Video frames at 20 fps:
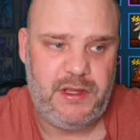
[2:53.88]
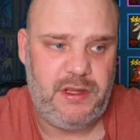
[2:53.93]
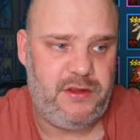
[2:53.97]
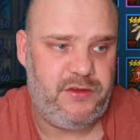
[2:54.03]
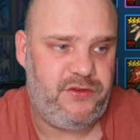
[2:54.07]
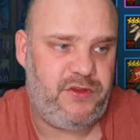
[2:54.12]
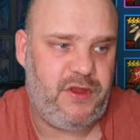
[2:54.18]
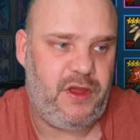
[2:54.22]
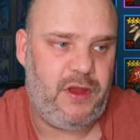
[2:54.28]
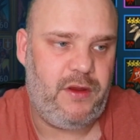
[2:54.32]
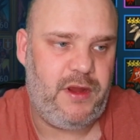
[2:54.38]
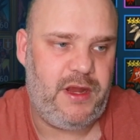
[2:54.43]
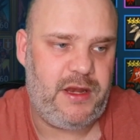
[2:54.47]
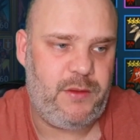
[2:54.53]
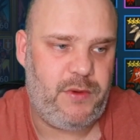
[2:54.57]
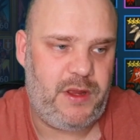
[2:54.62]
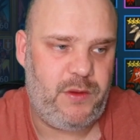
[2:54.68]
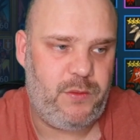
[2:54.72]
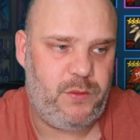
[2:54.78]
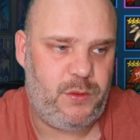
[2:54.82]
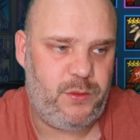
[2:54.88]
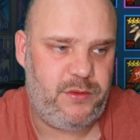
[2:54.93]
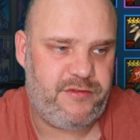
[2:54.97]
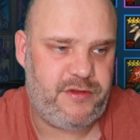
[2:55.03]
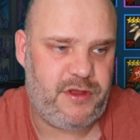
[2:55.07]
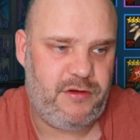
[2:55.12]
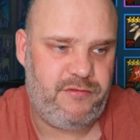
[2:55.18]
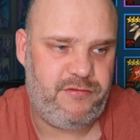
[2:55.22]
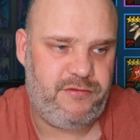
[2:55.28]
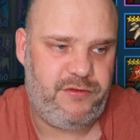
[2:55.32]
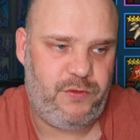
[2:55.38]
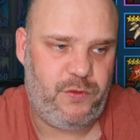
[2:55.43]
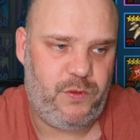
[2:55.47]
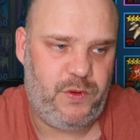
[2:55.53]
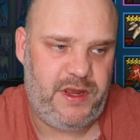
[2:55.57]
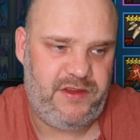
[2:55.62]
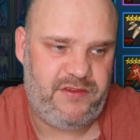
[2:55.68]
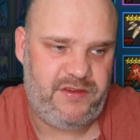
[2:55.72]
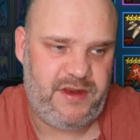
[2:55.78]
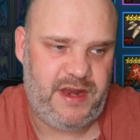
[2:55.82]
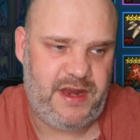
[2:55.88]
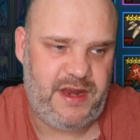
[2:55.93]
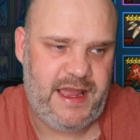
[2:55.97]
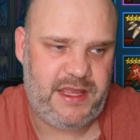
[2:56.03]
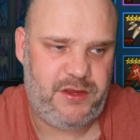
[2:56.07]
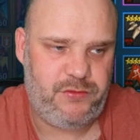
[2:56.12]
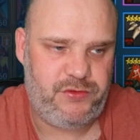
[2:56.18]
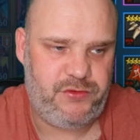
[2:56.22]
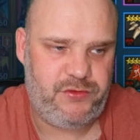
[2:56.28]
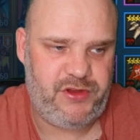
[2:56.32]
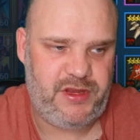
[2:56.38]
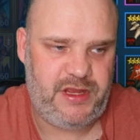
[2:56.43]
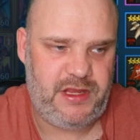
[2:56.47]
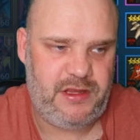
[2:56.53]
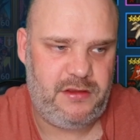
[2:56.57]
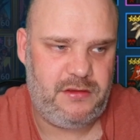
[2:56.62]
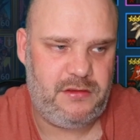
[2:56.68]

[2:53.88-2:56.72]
So anyway, what we've gone for is an accuracy